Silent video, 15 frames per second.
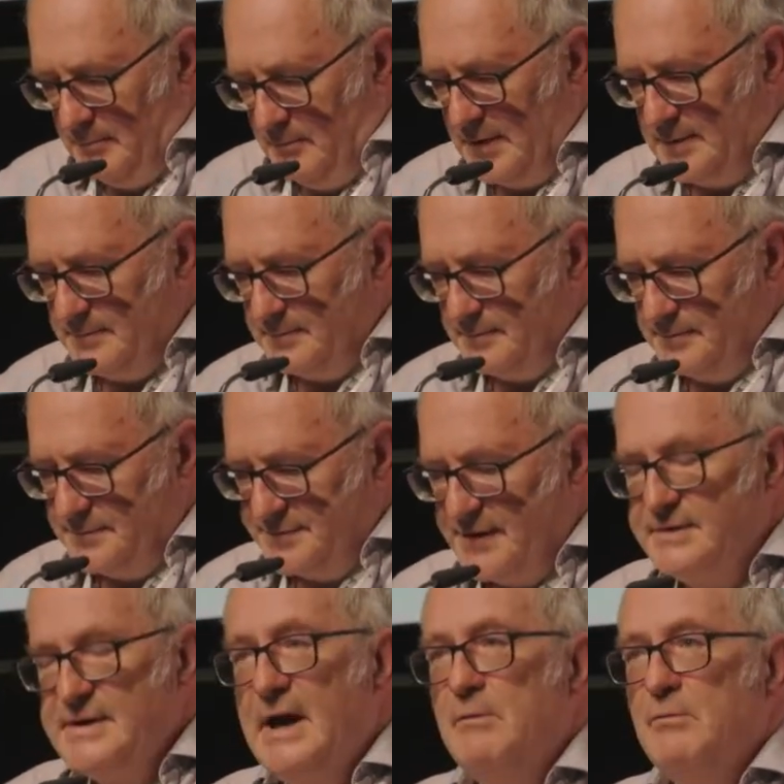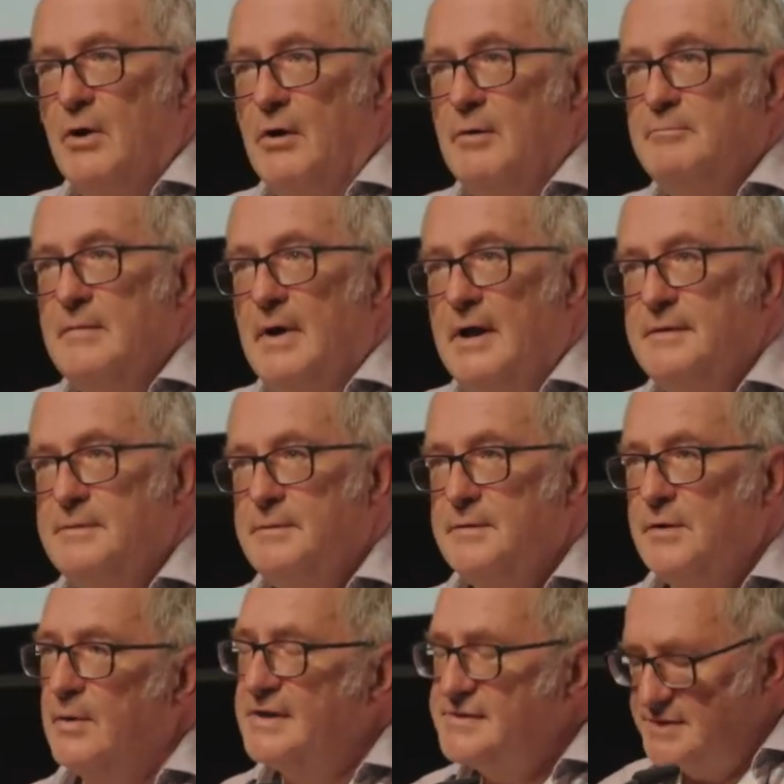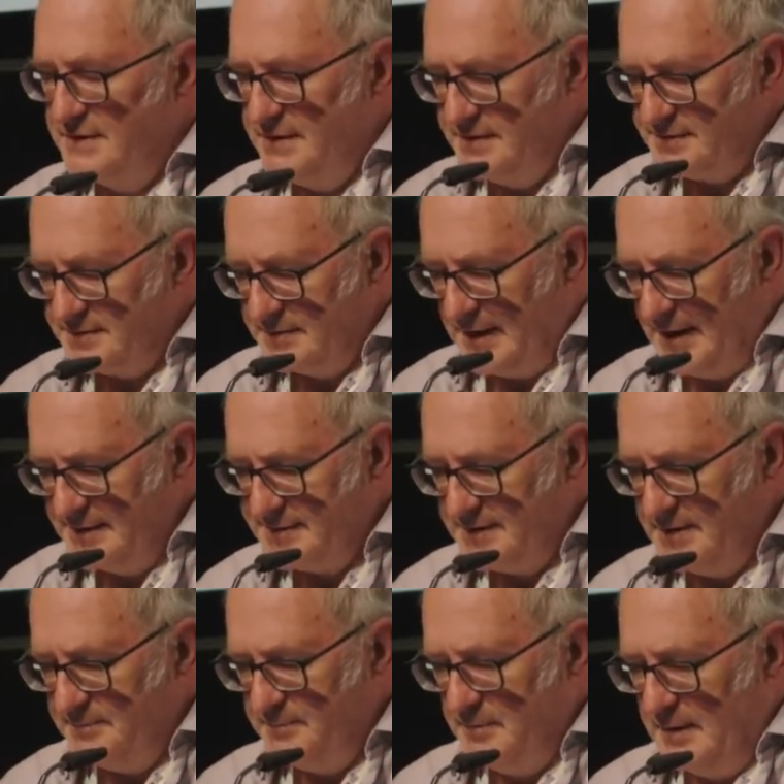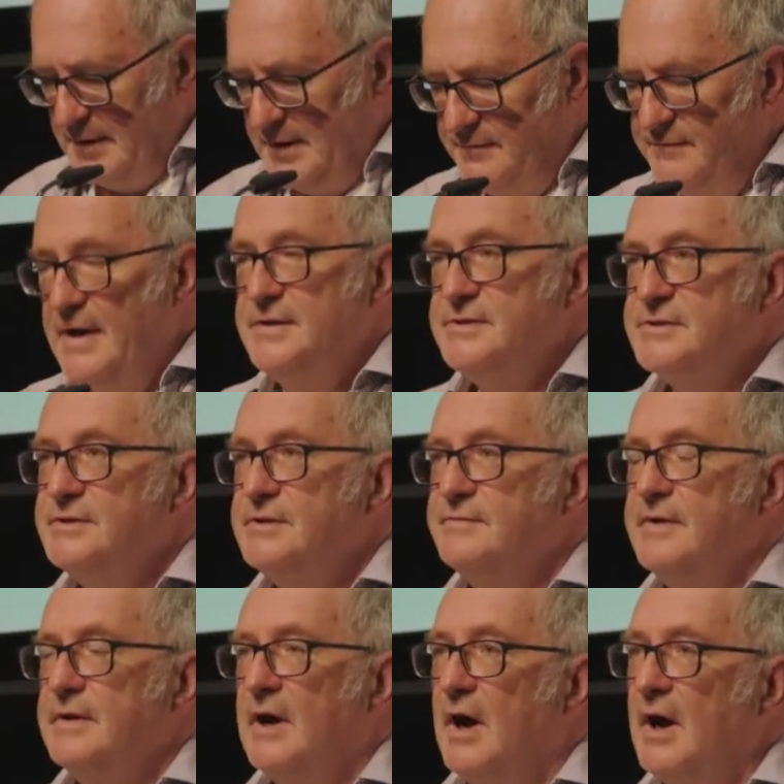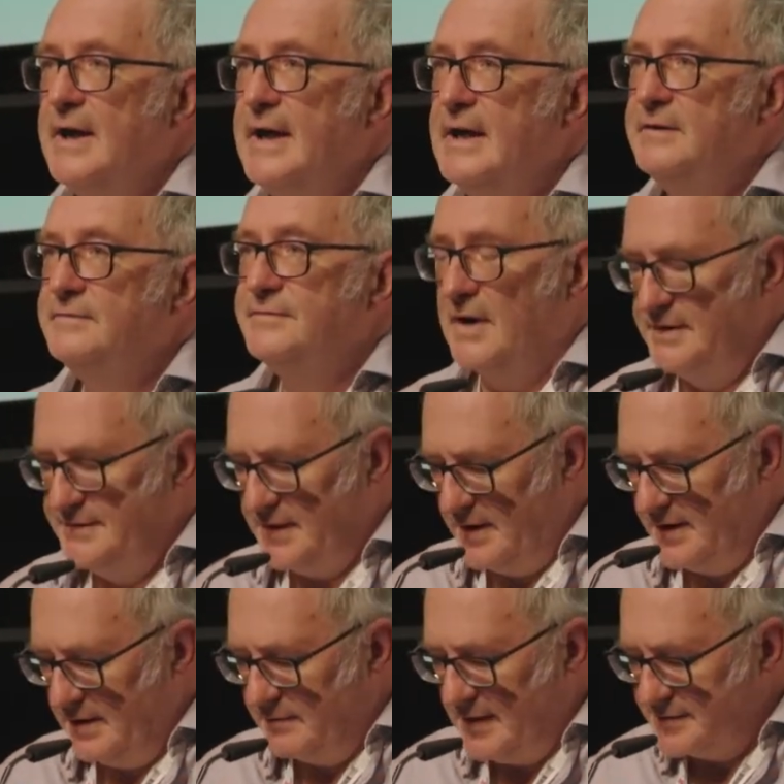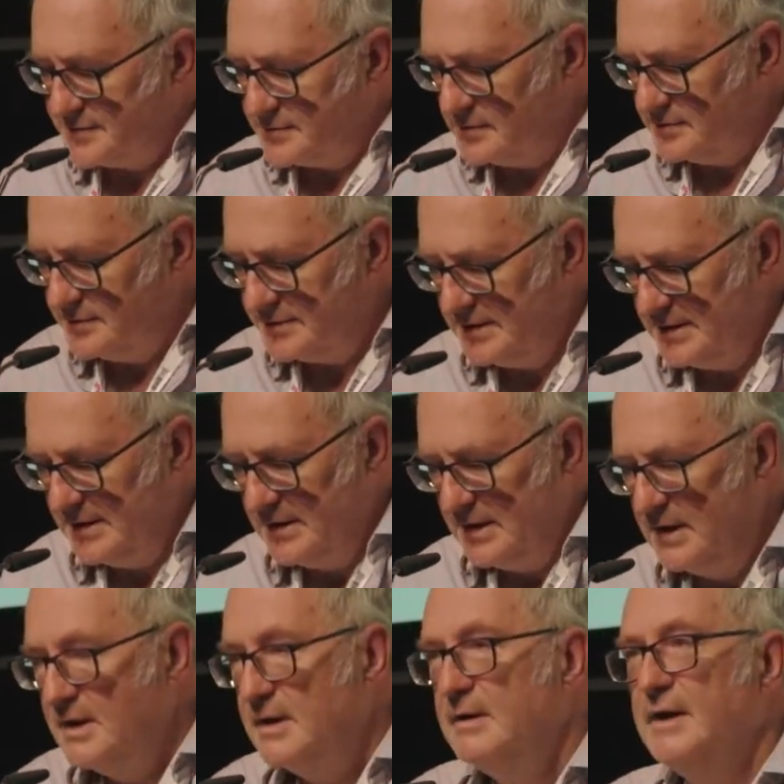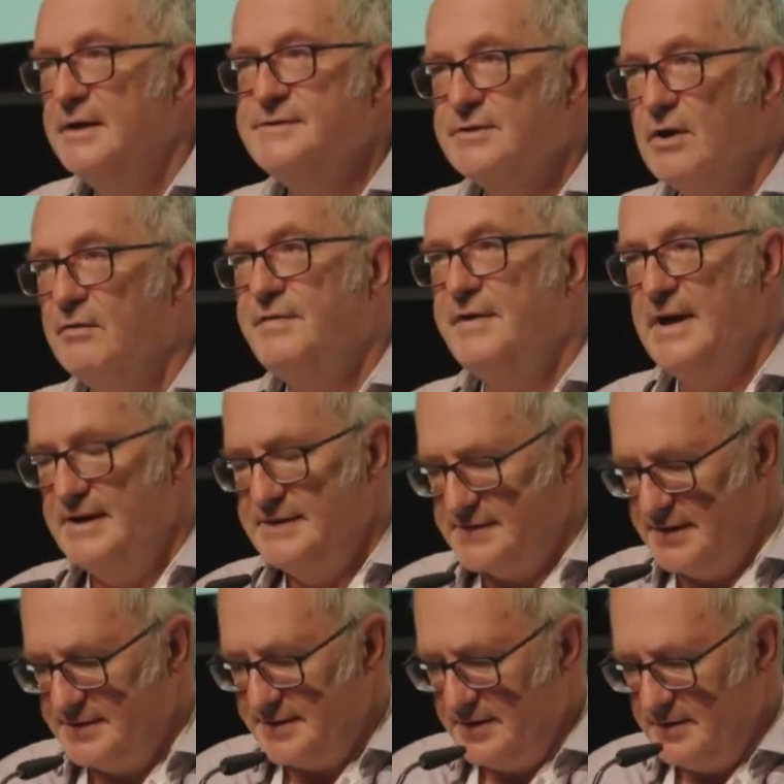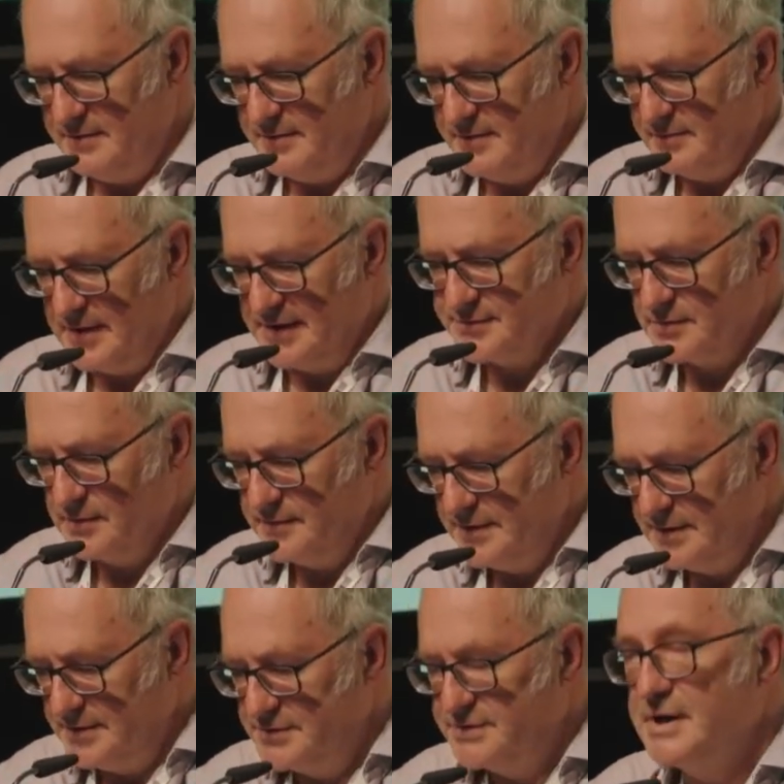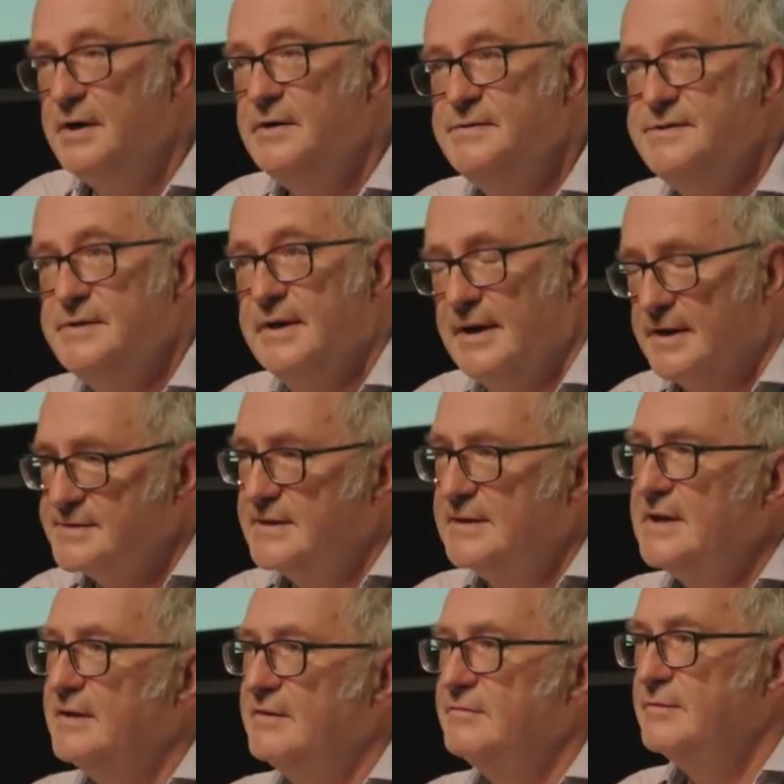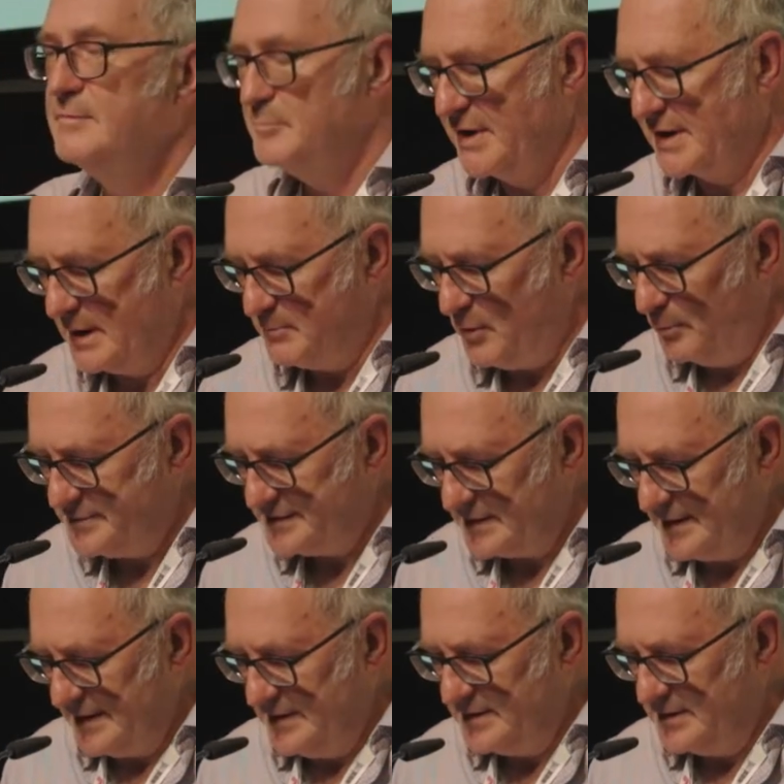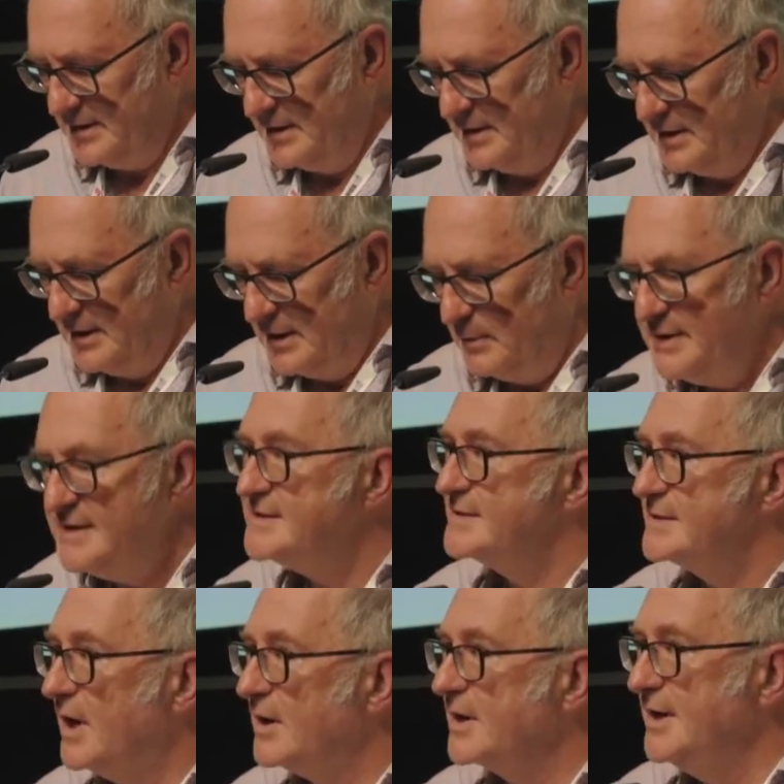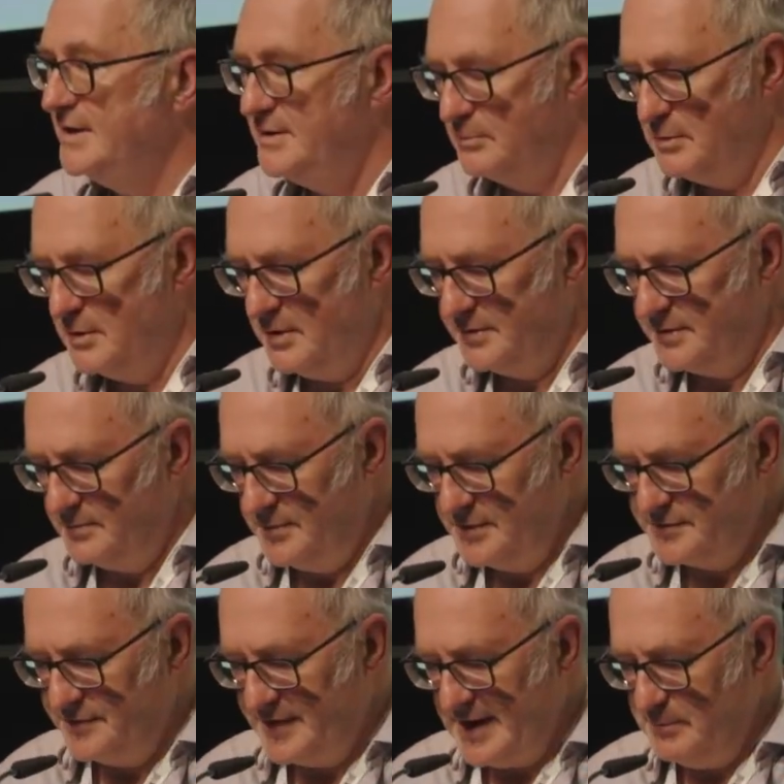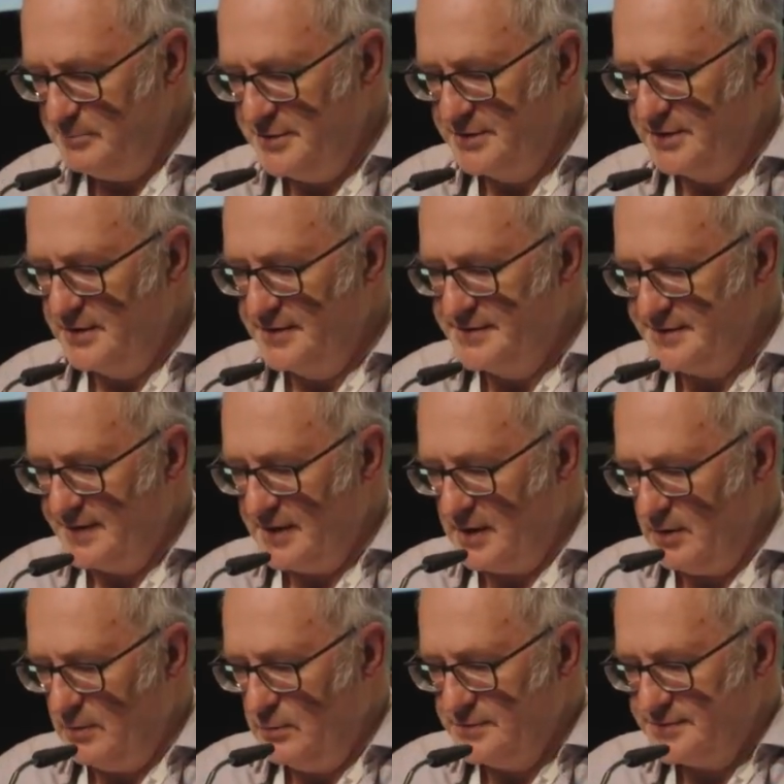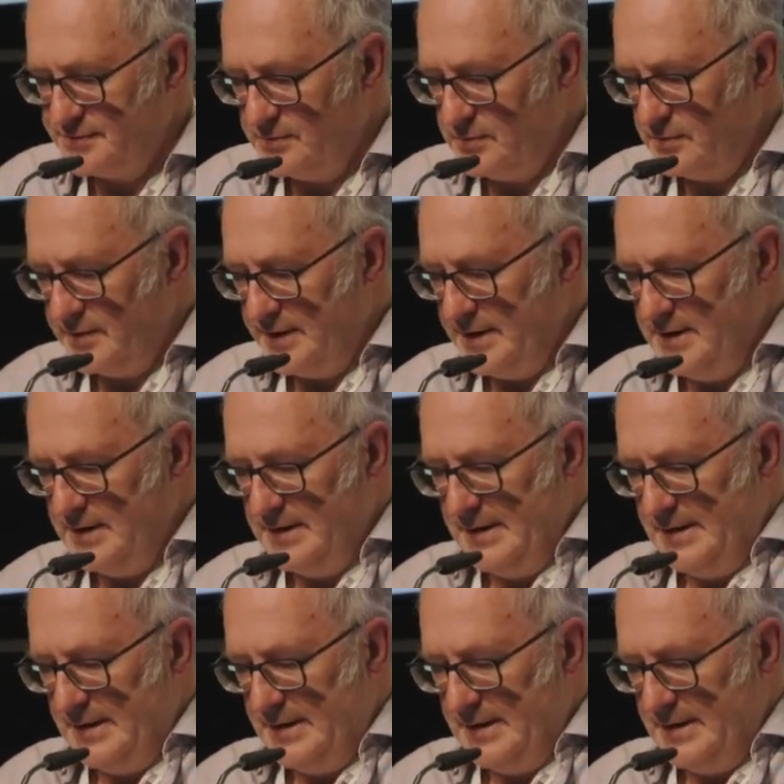Well, so now what? The question is, has the invention of the high-end fine dining restaurant, Escoffier's idea of a restaurant that shows you how to live, become obsolete? Are we stuck in a world in which Veblen goods are the whole story,